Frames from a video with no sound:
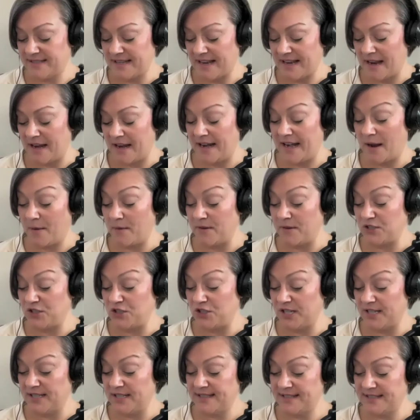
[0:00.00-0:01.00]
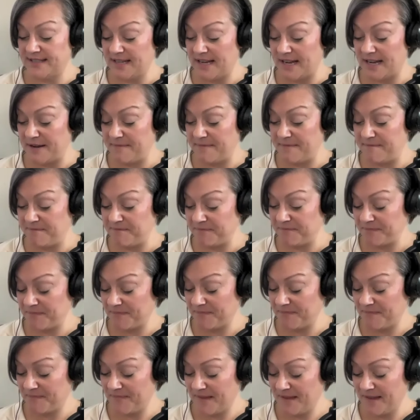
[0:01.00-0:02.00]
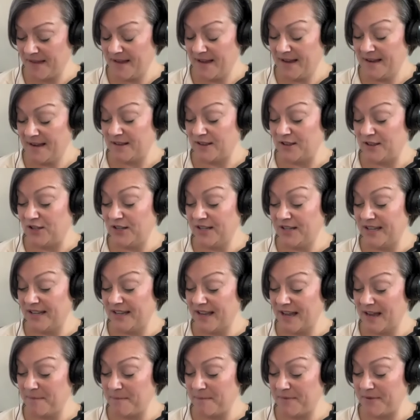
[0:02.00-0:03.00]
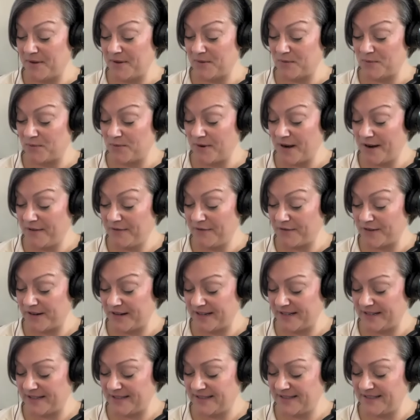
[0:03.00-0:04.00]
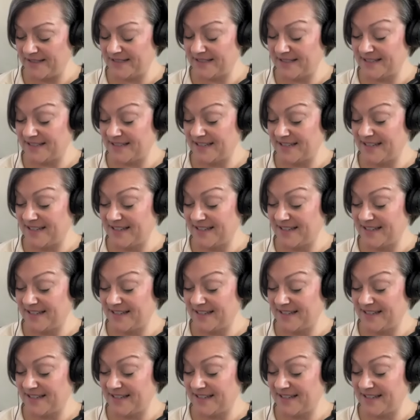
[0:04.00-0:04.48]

And I was just um, looking up the reference.